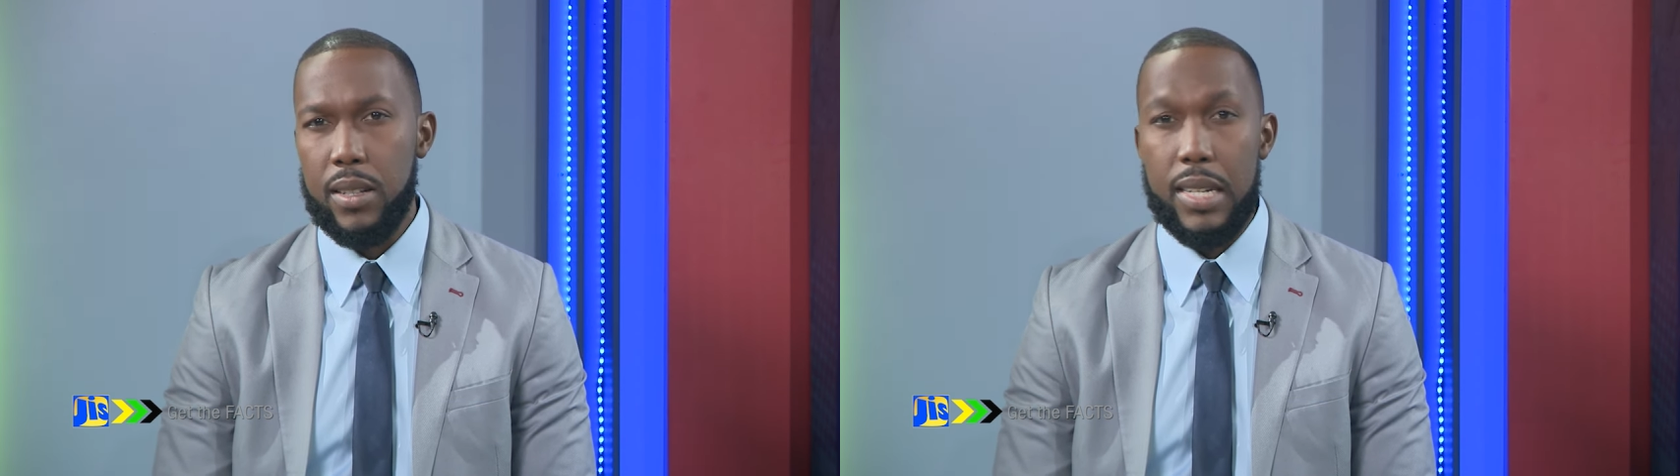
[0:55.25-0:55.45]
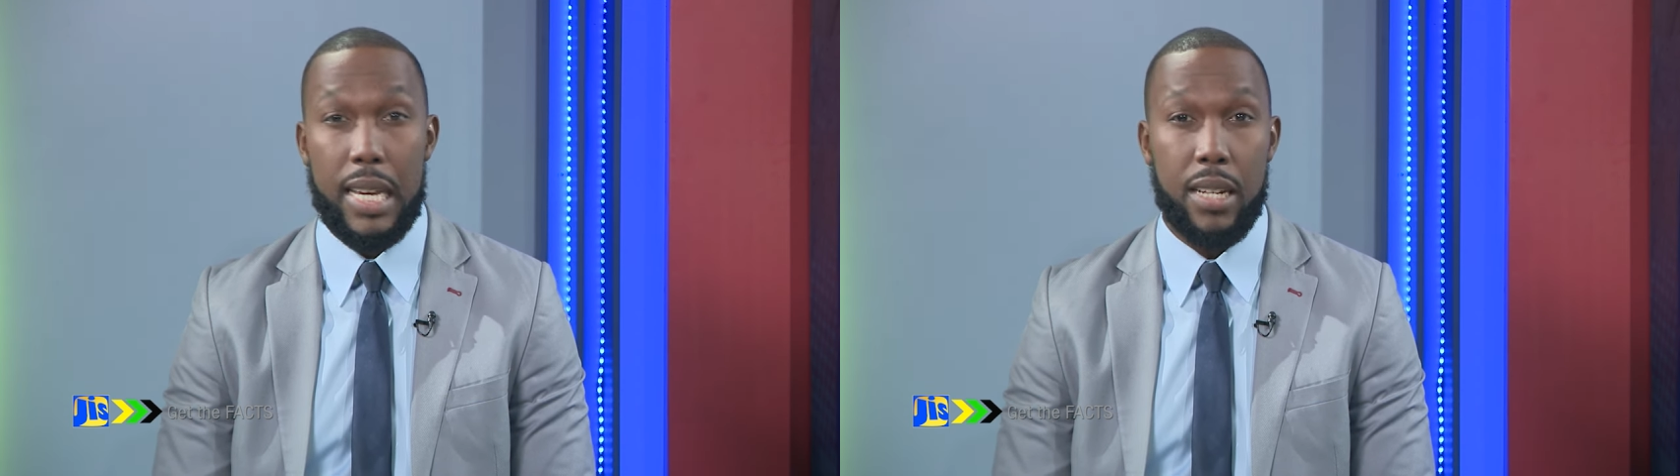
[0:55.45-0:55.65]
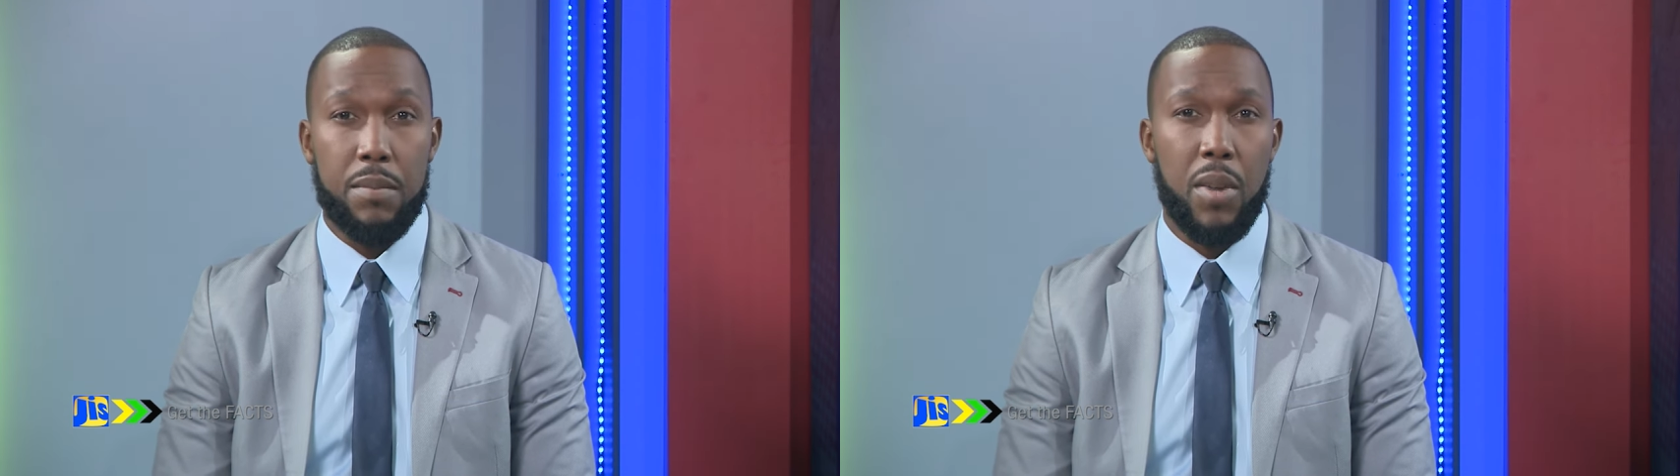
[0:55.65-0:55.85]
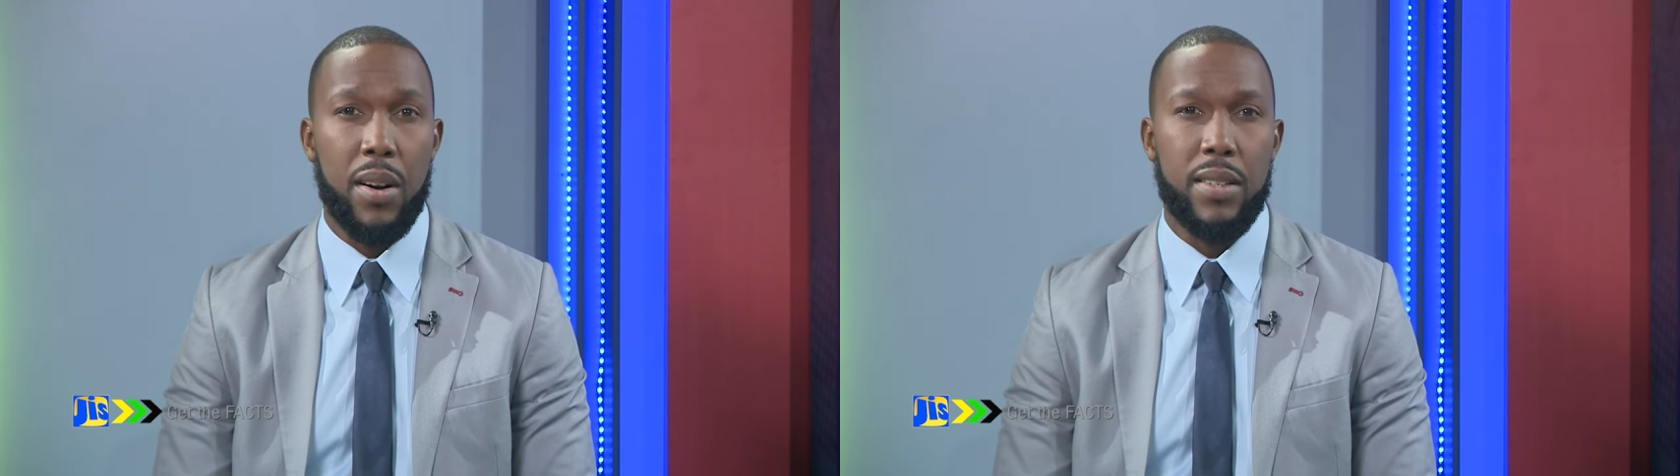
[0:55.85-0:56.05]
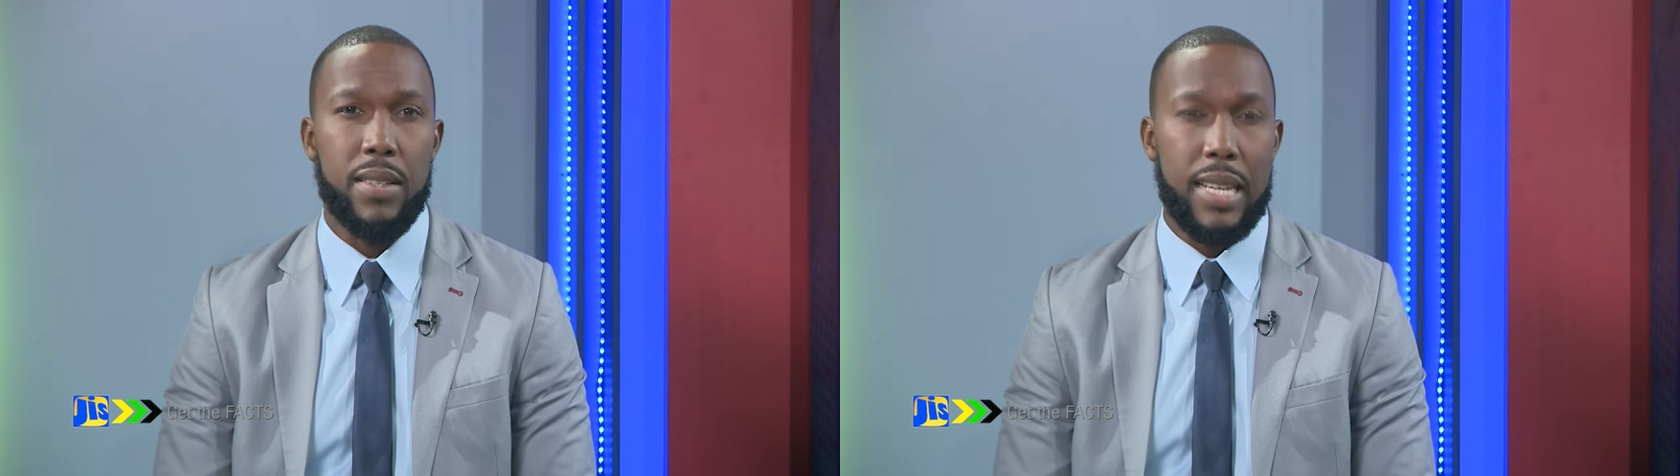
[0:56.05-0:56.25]
Dana
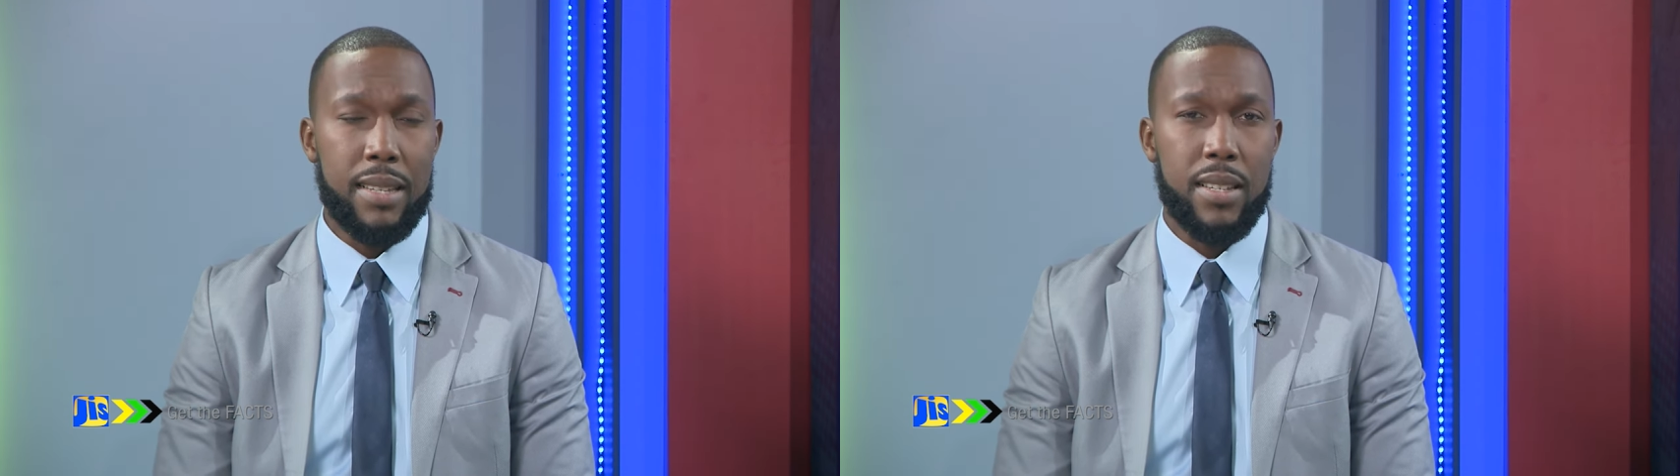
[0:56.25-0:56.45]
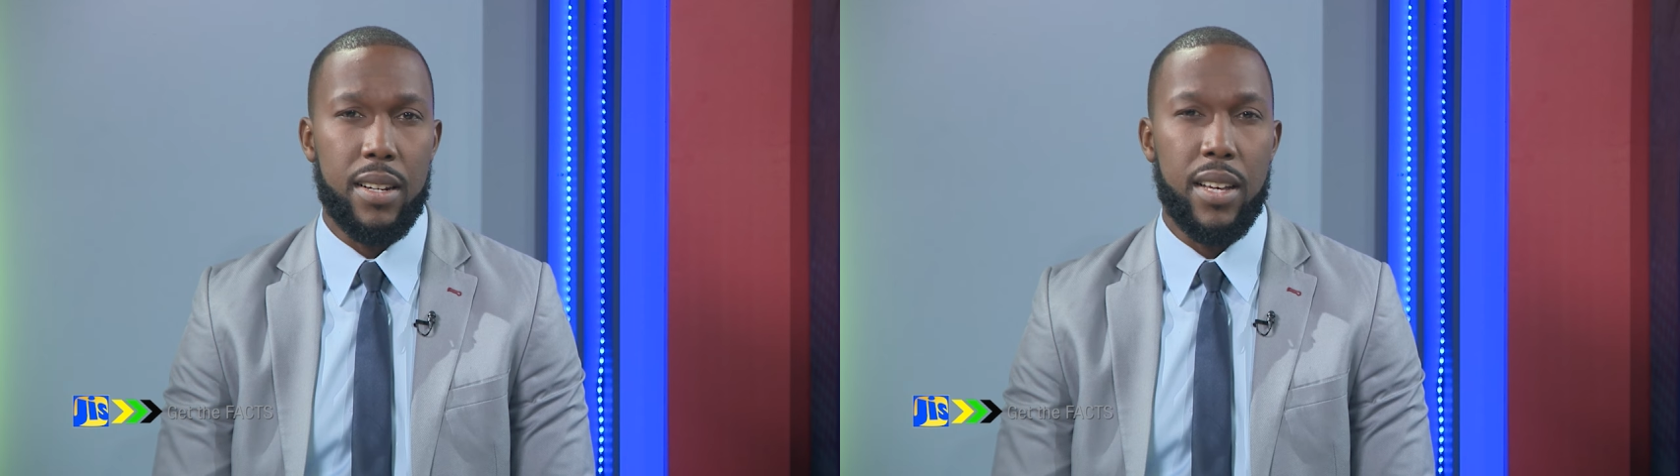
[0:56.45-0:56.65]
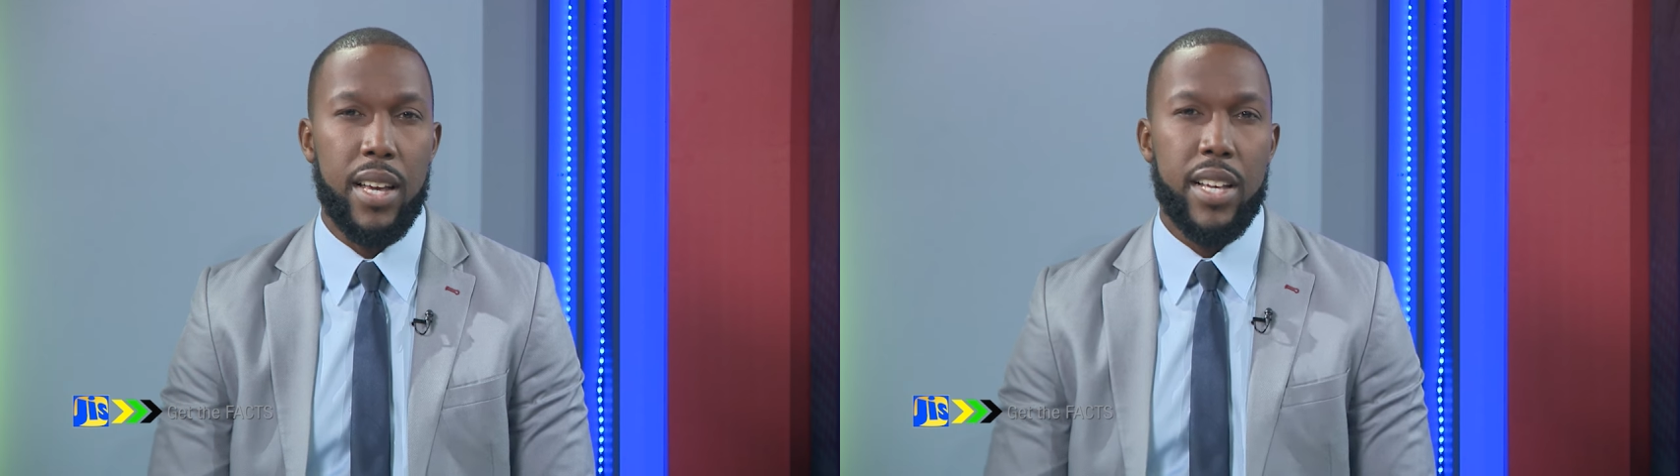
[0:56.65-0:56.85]
Morris-Dixon,